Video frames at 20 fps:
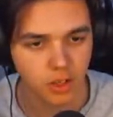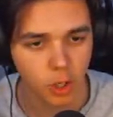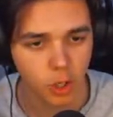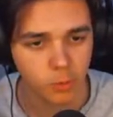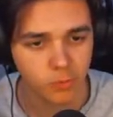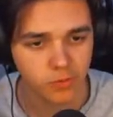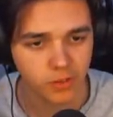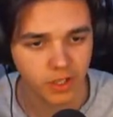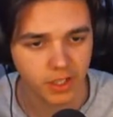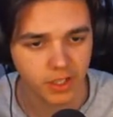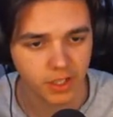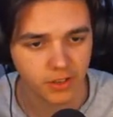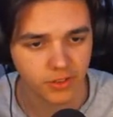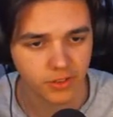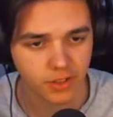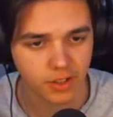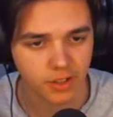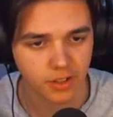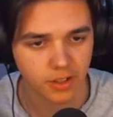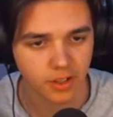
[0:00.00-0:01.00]
Hopefully
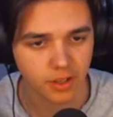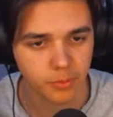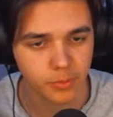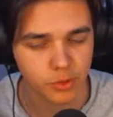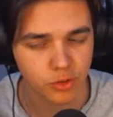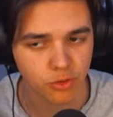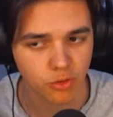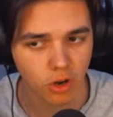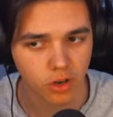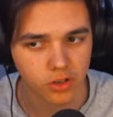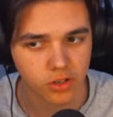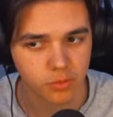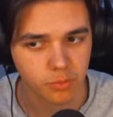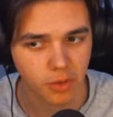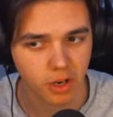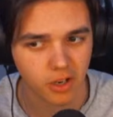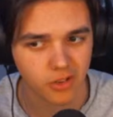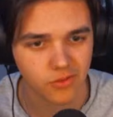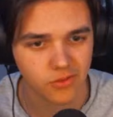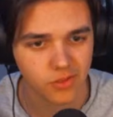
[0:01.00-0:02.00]
nothing obstructs
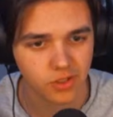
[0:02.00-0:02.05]
my